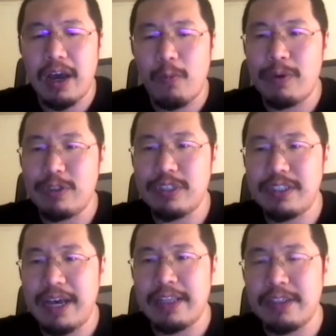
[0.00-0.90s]
which is
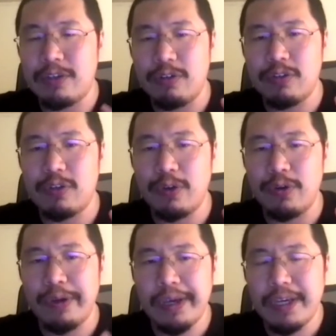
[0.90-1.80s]
then used
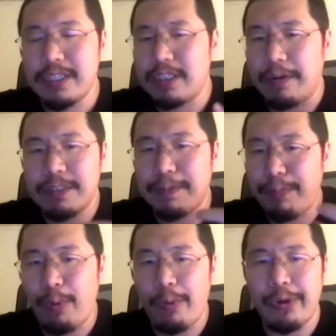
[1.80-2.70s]
to
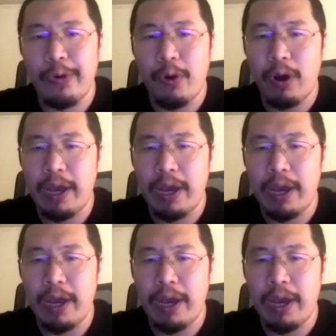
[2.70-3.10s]
support your